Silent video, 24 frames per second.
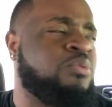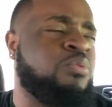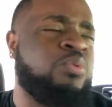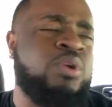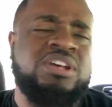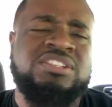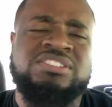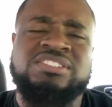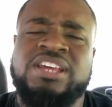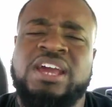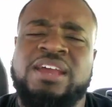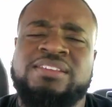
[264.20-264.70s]

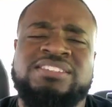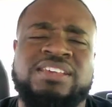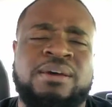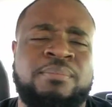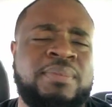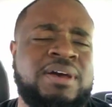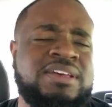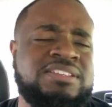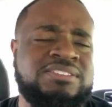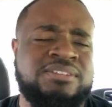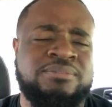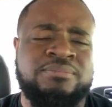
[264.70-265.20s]
what's that
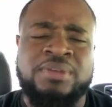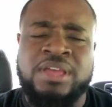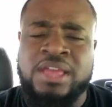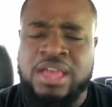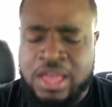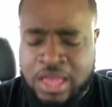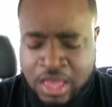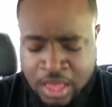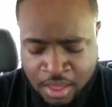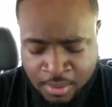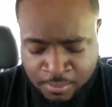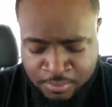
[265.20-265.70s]
talking about some?
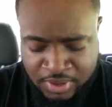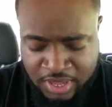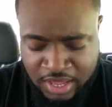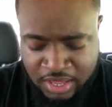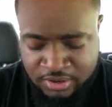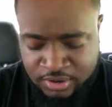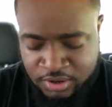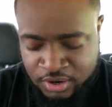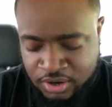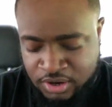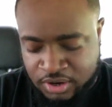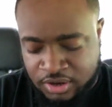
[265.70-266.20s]

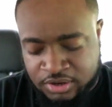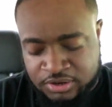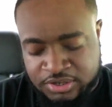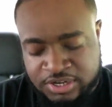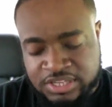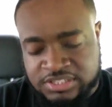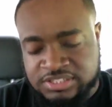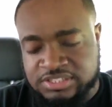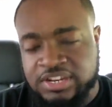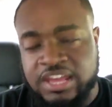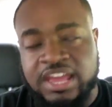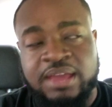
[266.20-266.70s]
But Erica
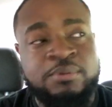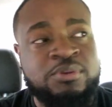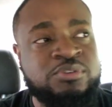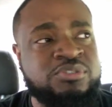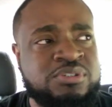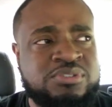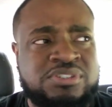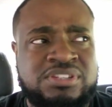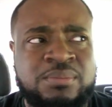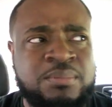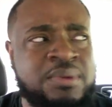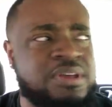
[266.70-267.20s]
Dixon Abbey, you
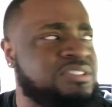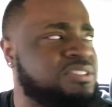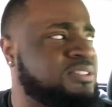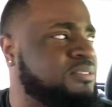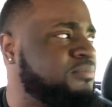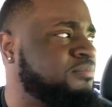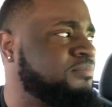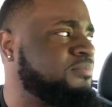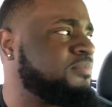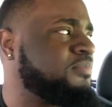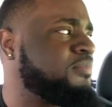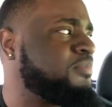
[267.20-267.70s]
said about
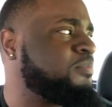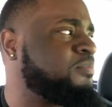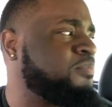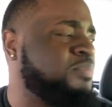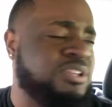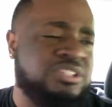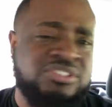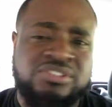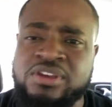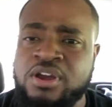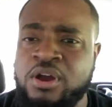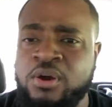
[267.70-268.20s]
some
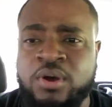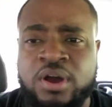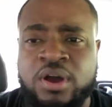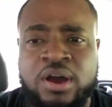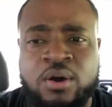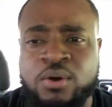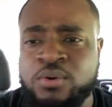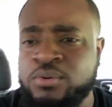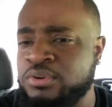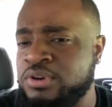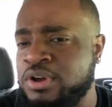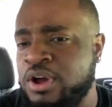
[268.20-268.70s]
bitch go
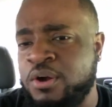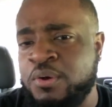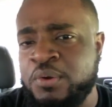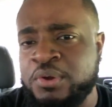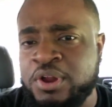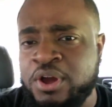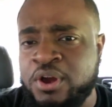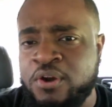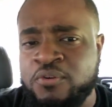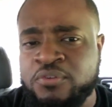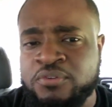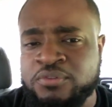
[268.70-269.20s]
on, go
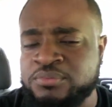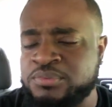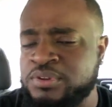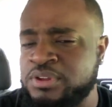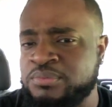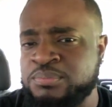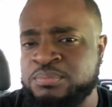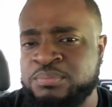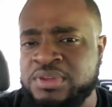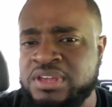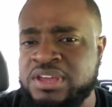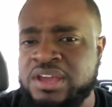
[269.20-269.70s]
on, uh,
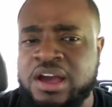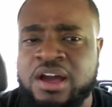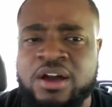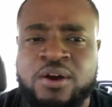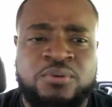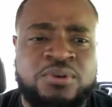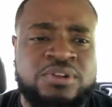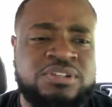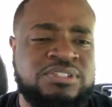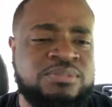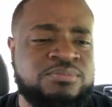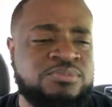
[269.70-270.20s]
be
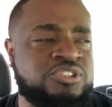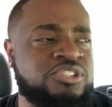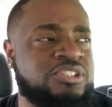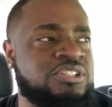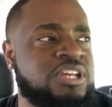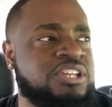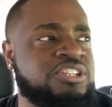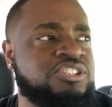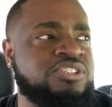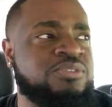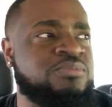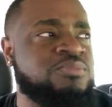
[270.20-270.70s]
gone or some shit.
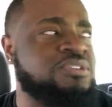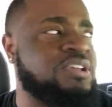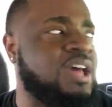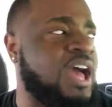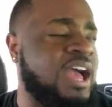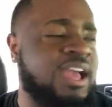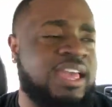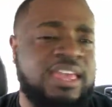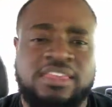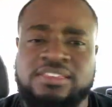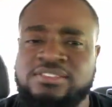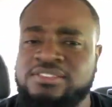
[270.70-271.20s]
That shit was
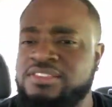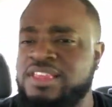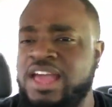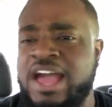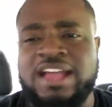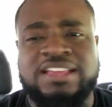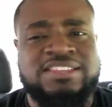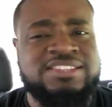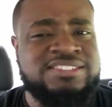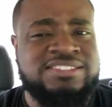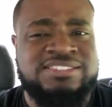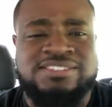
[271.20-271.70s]
I,
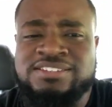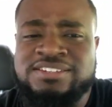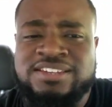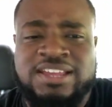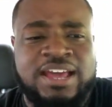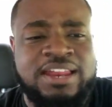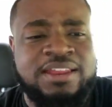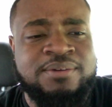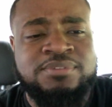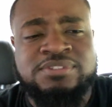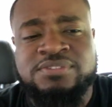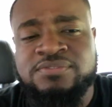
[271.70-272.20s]
I just could
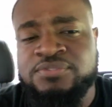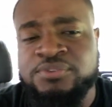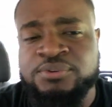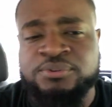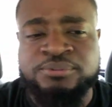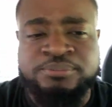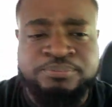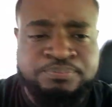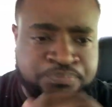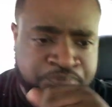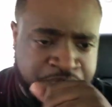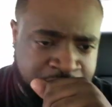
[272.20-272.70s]
not. It was a
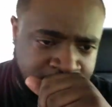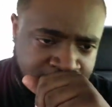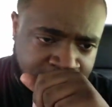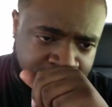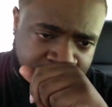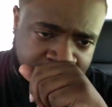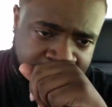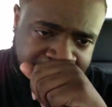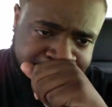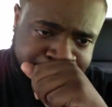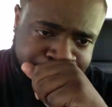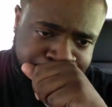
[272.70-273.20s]
fool.
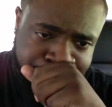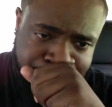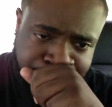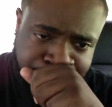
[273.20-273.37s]
Um,